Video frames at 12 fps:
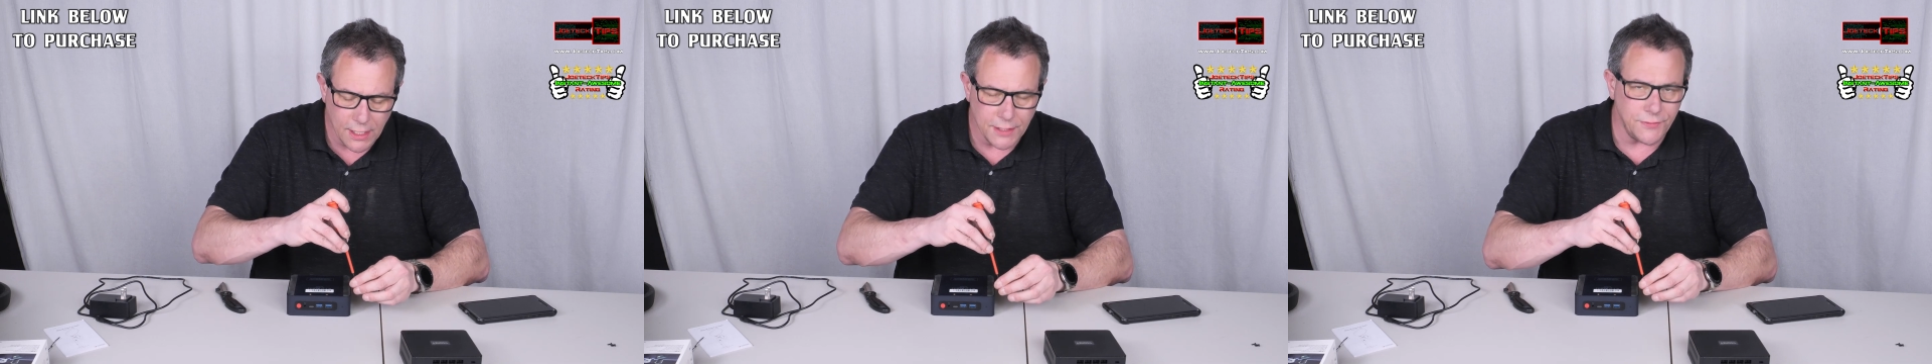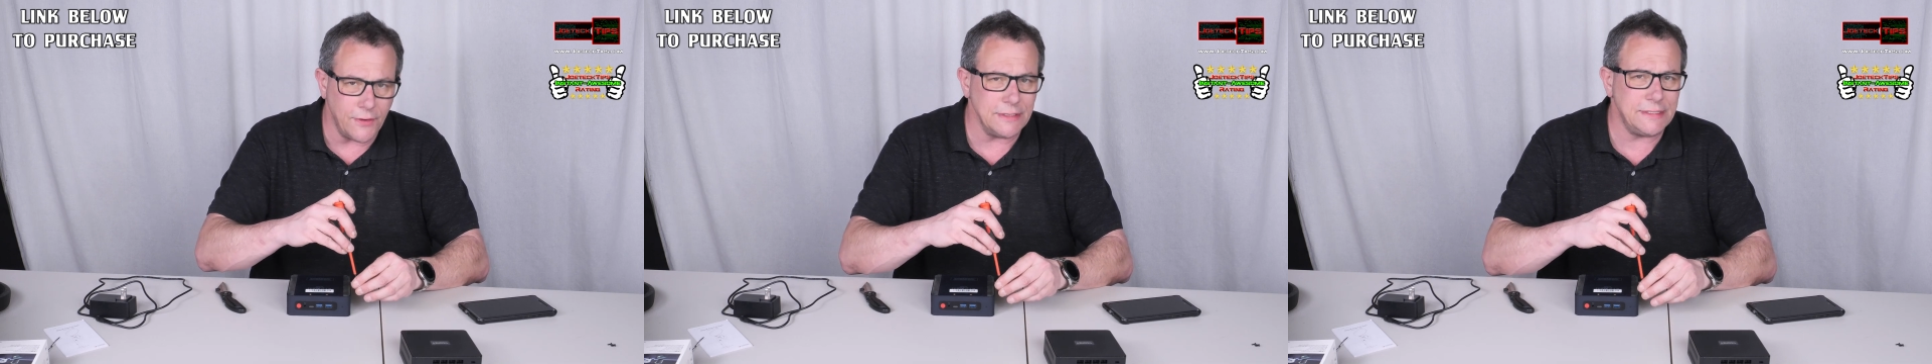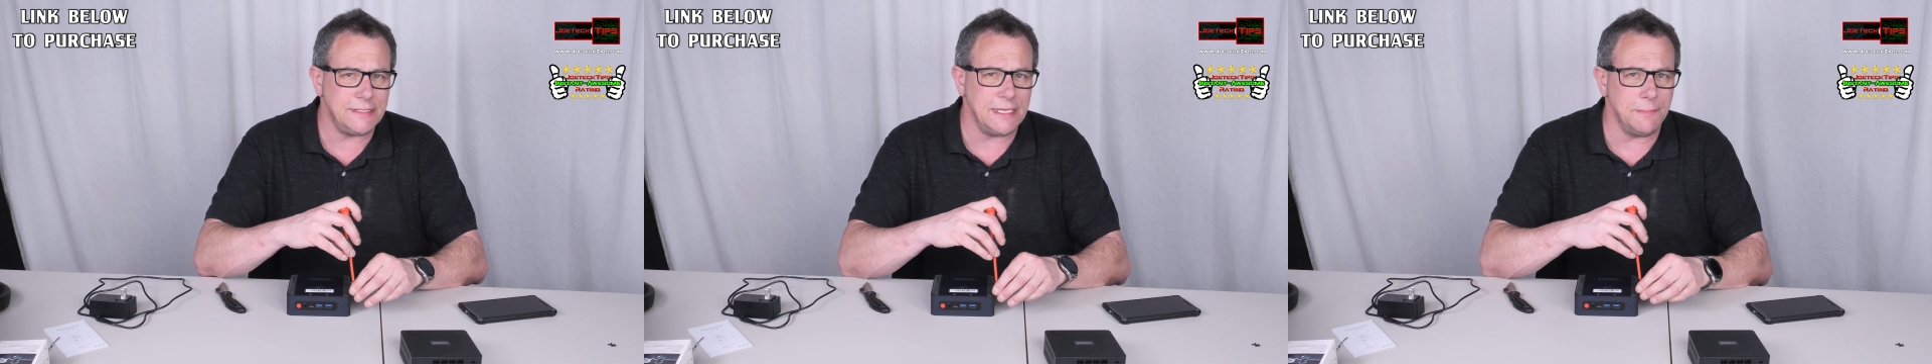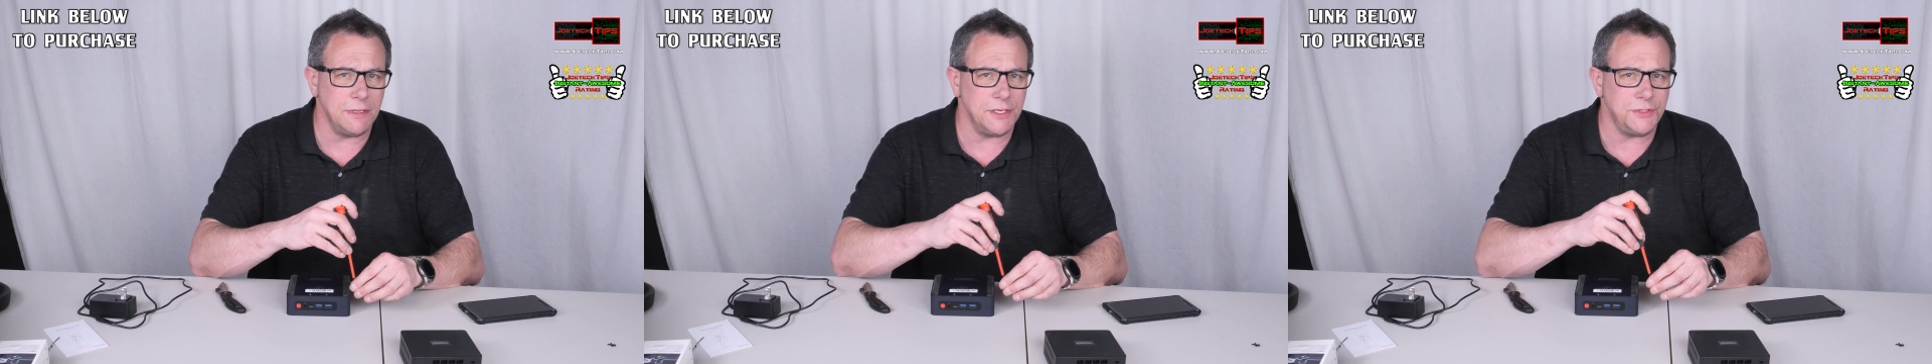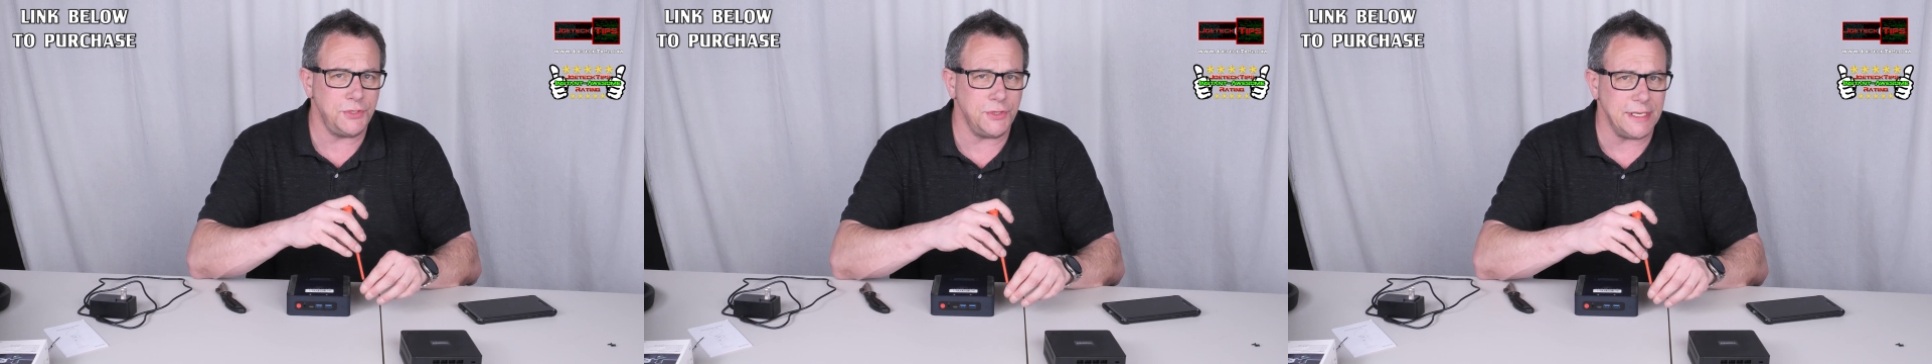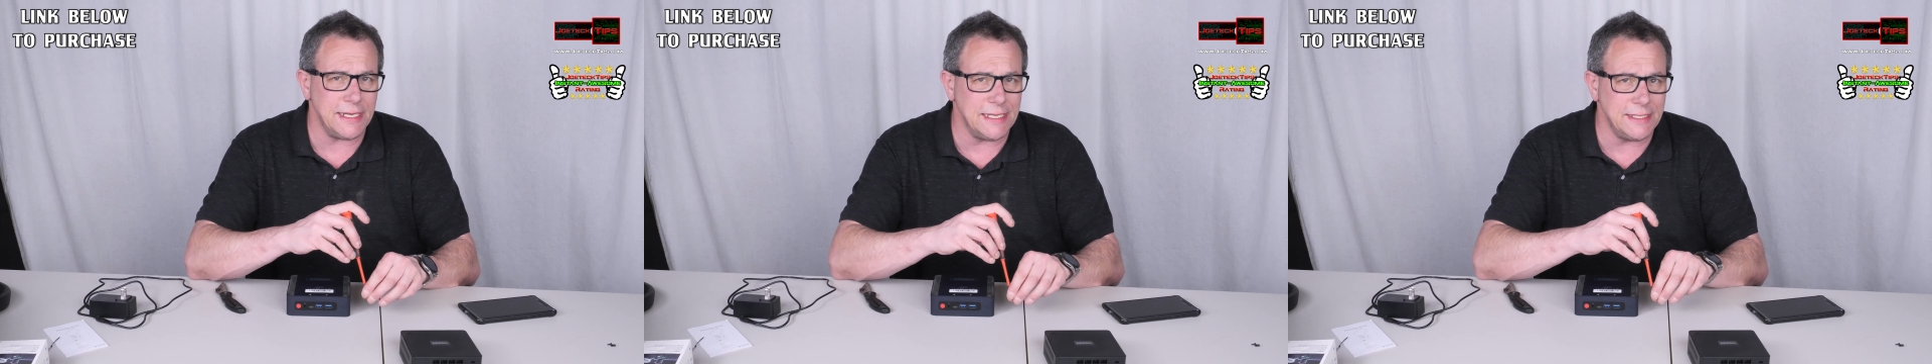It's very similar to
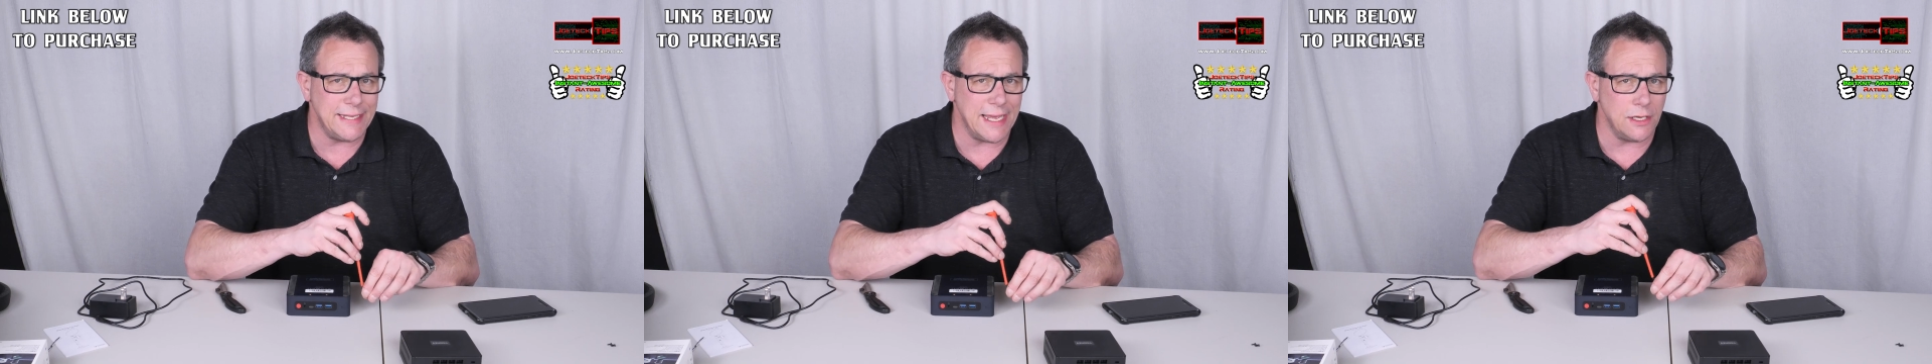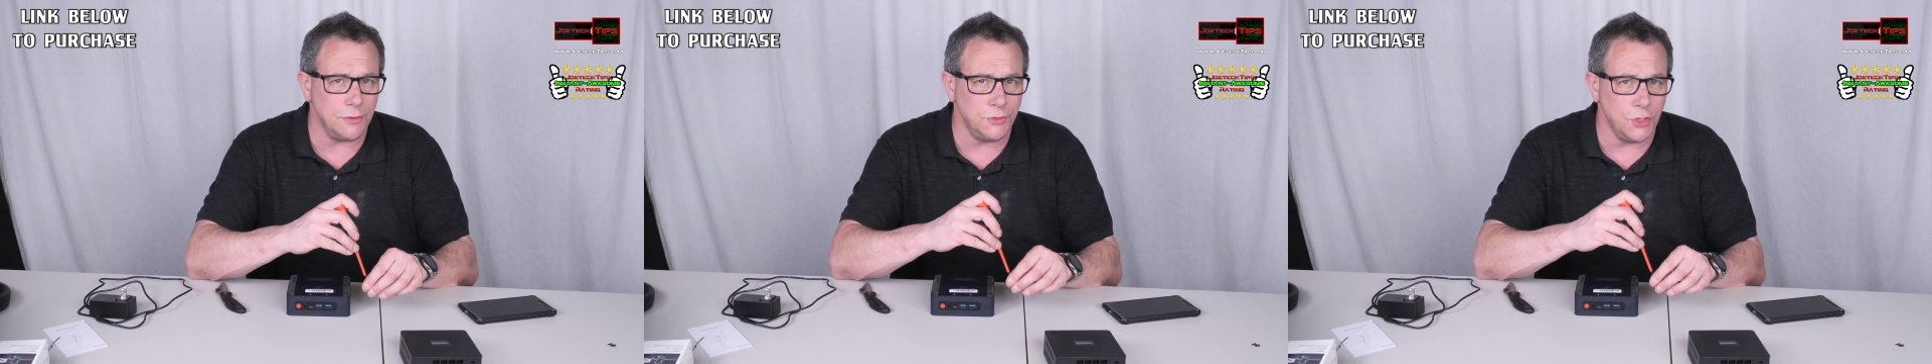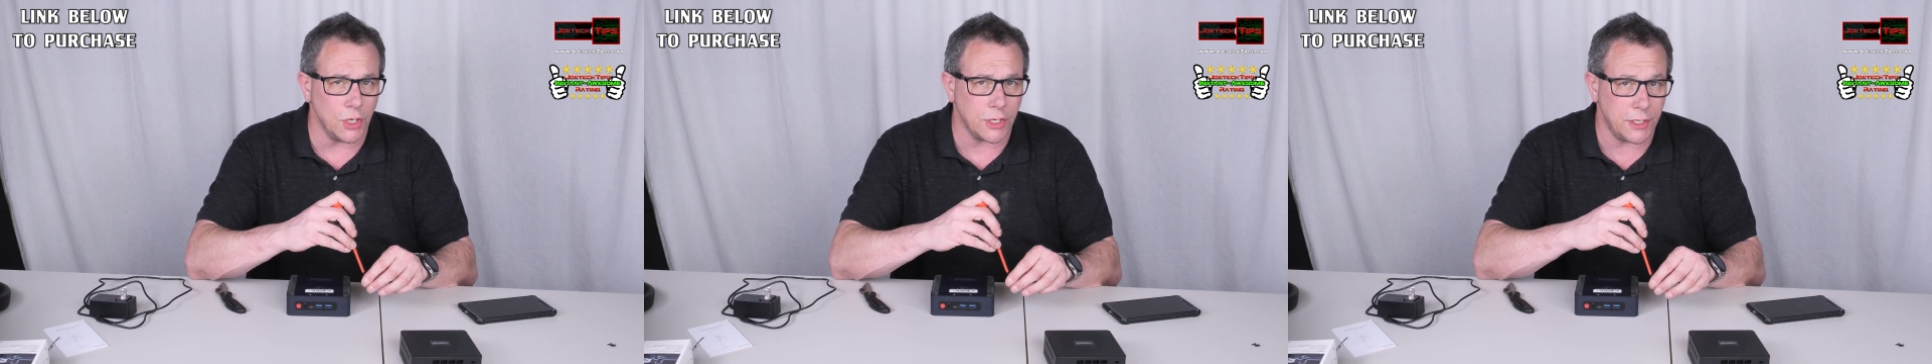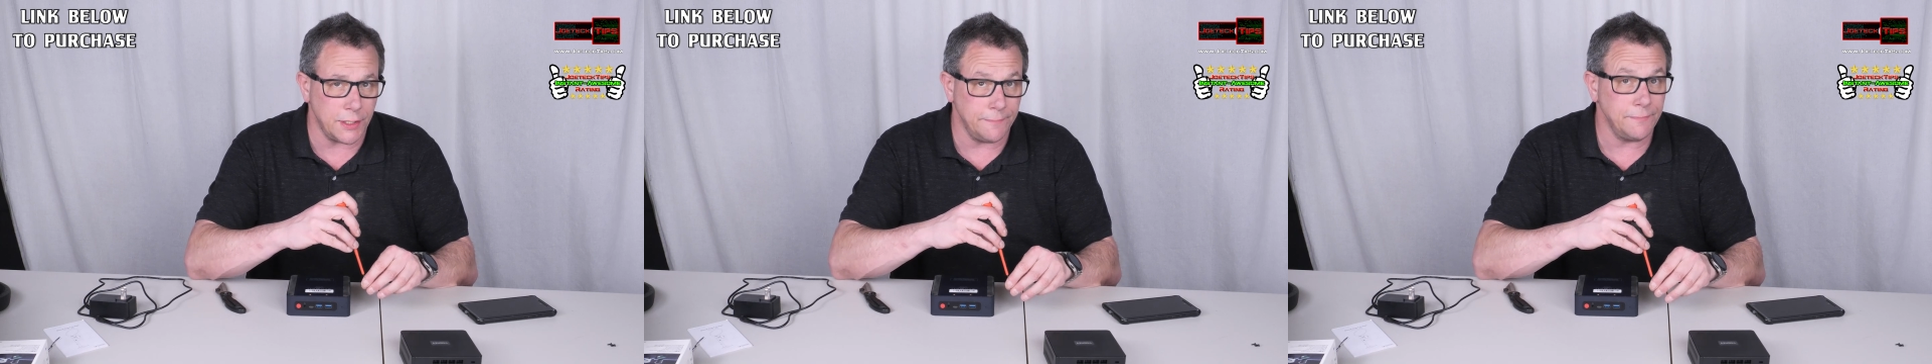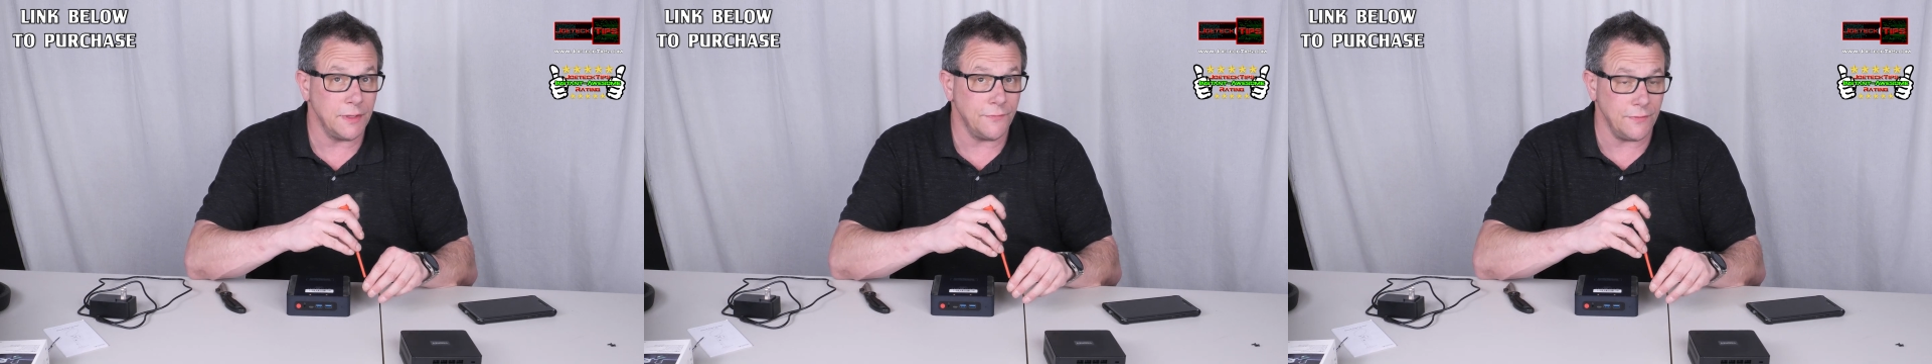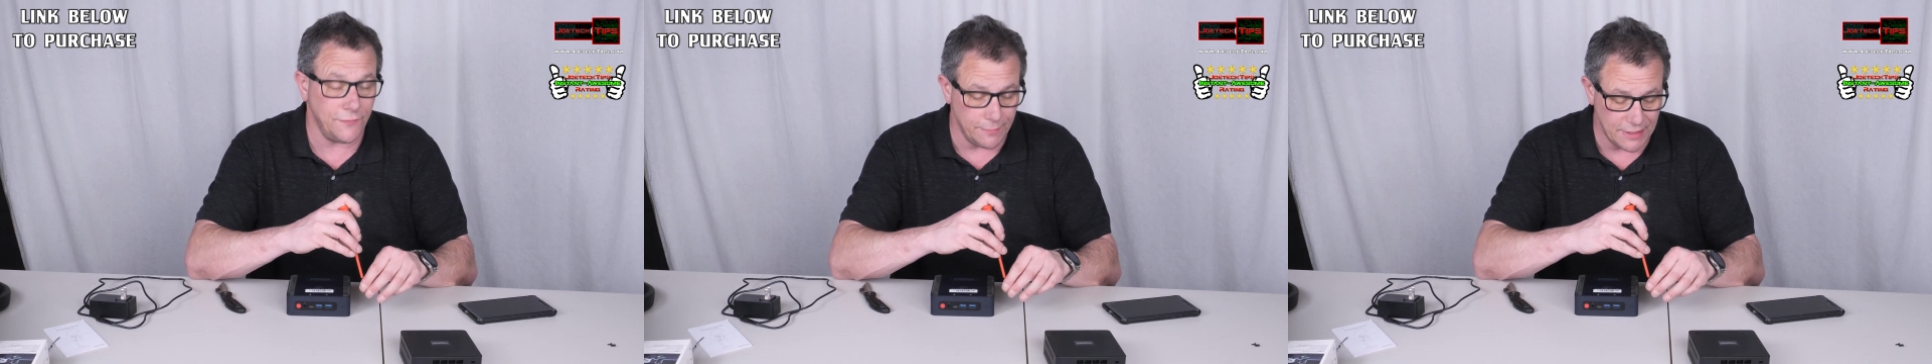the Intel NUC,
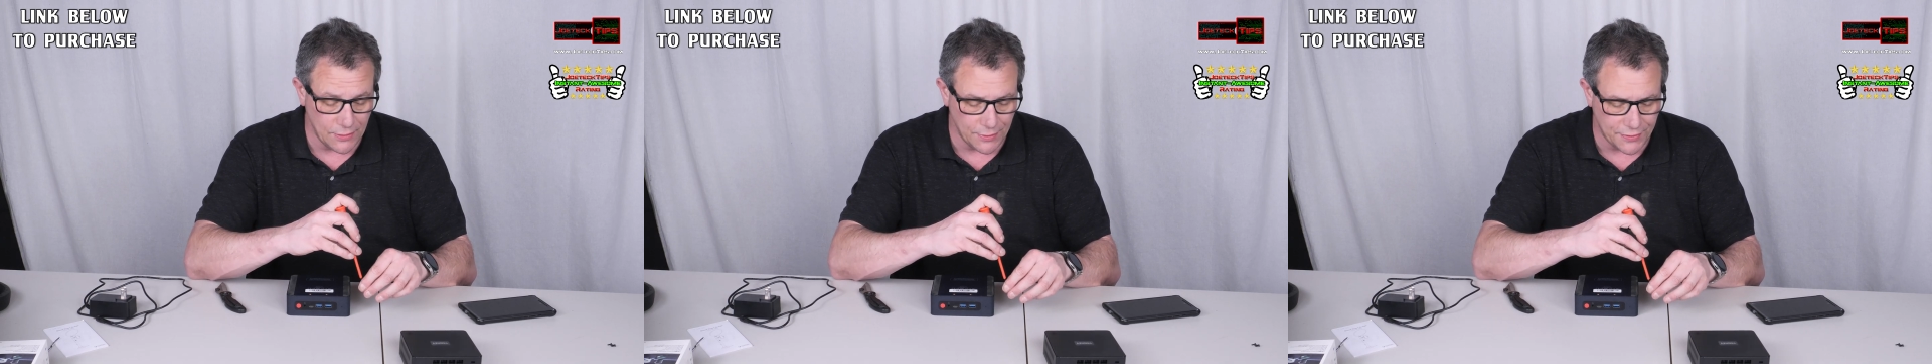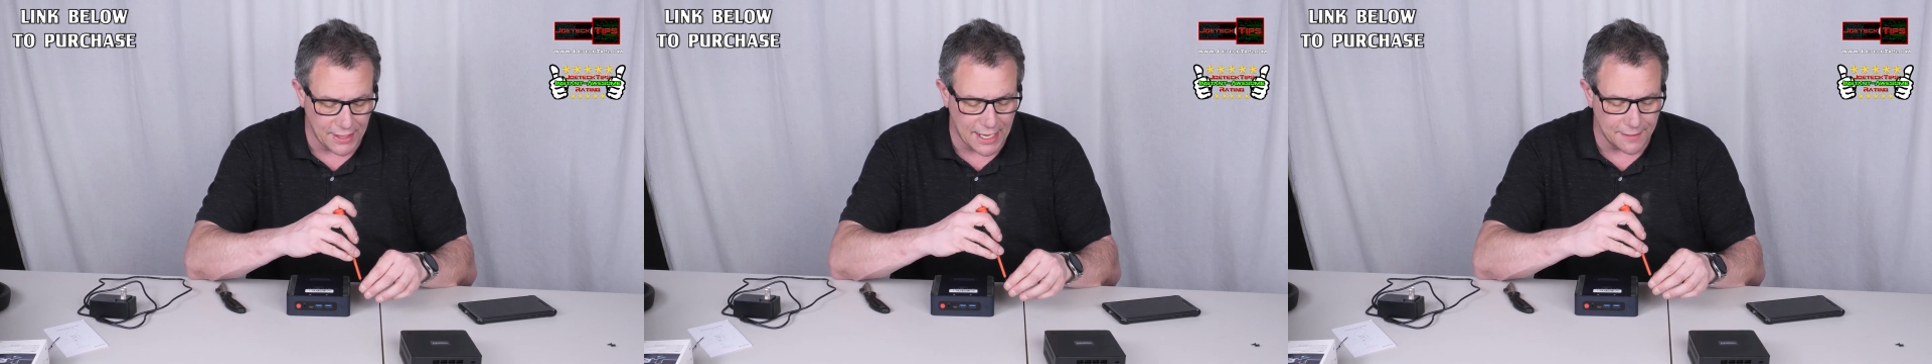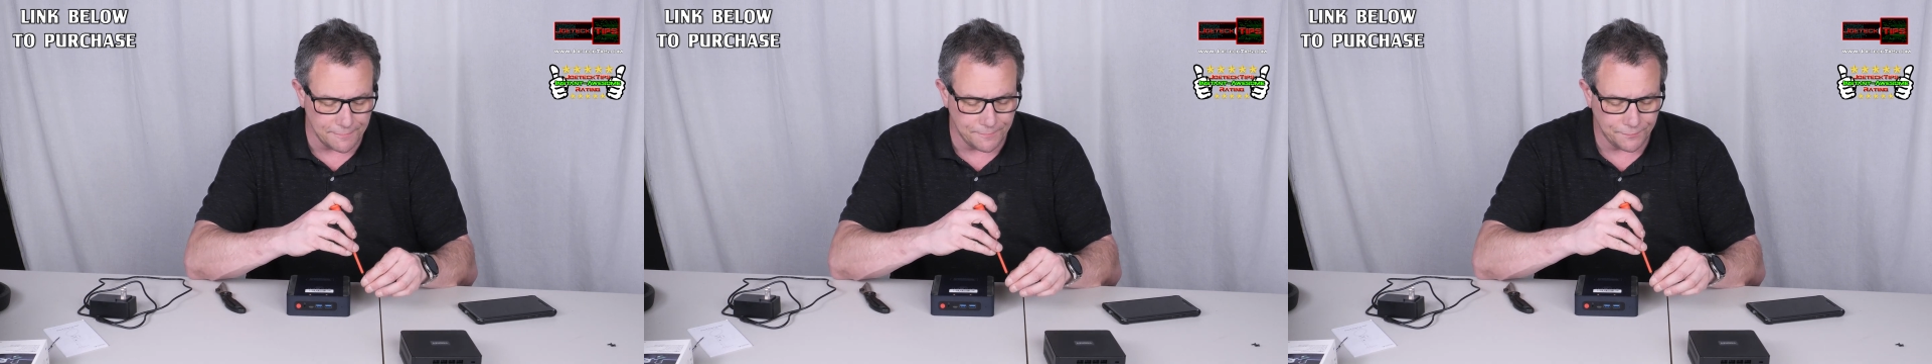if you're familiar with that.